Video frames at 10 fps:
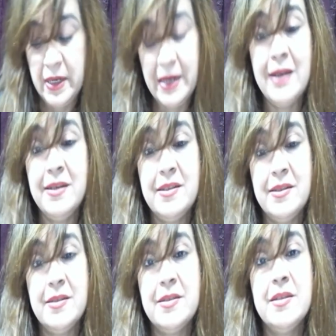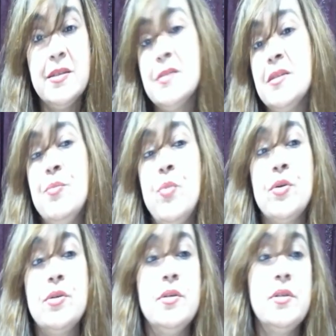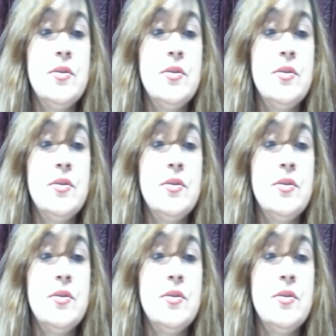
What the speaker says: analysis. This is important.